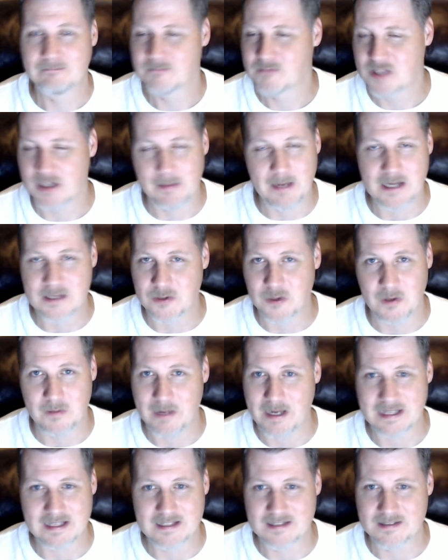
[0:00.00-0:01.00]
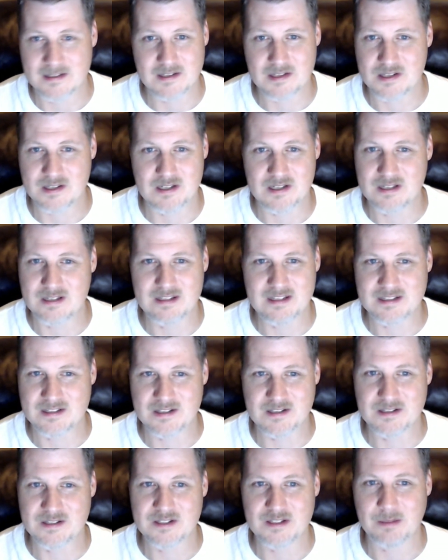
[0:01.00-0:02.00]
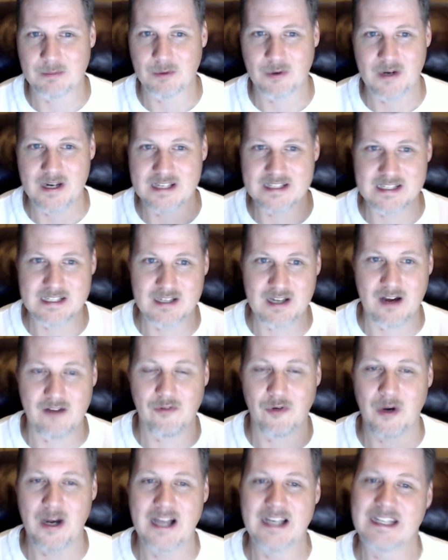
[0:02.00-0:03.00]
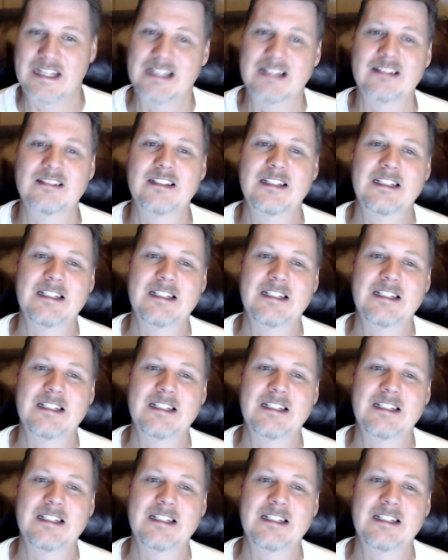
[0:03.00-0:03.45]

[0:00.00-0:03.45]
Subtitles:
Somebody's going to make this. This isn't some crazy novel idea.